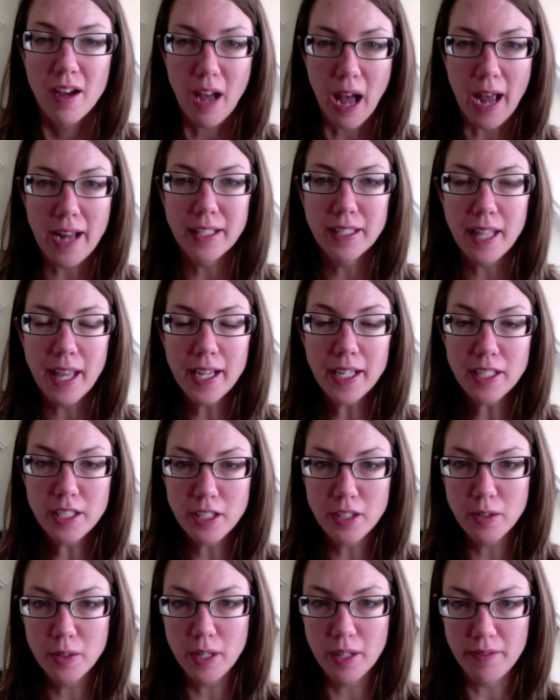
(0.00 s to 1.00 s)
I like
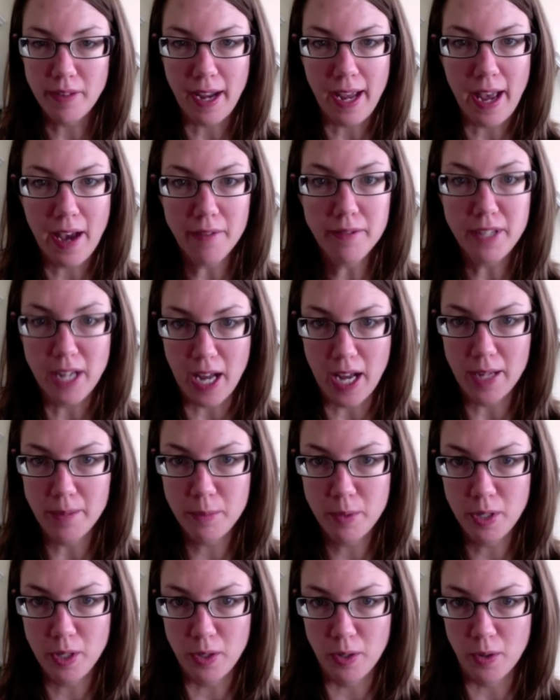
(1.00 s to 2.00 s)
to, if I have time
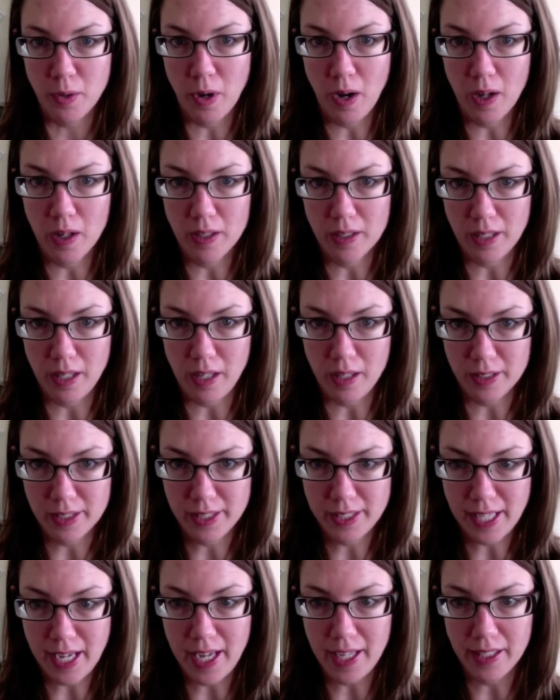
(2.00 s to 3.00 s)
to, I'll
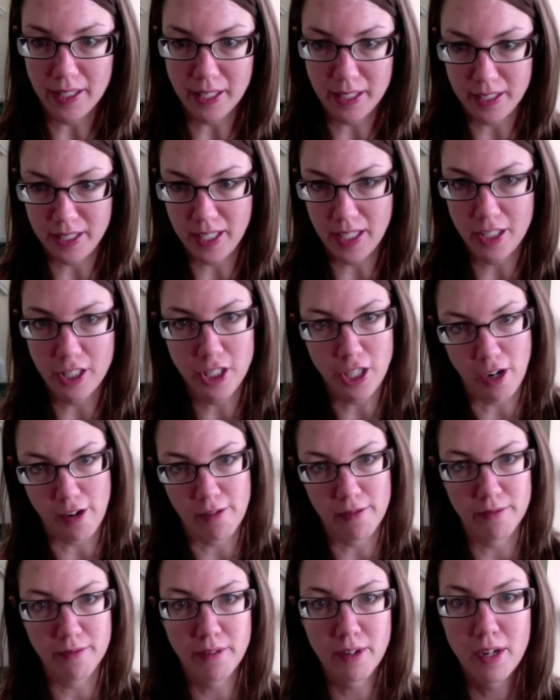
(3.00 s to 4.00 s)
set the dish
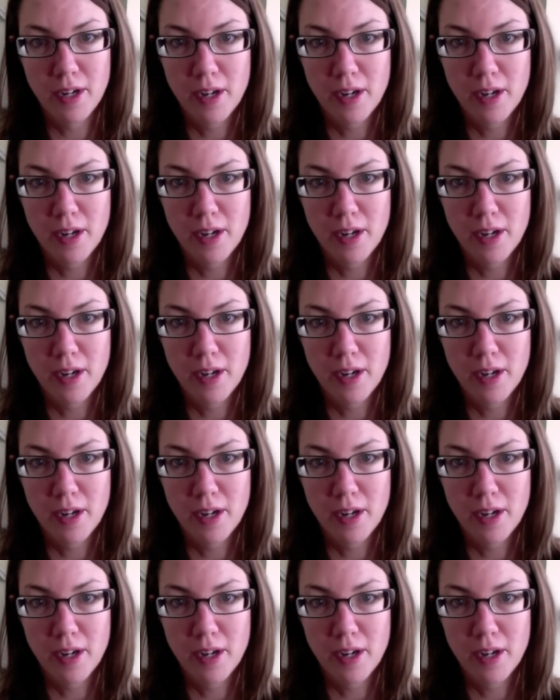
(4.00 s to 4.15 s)
of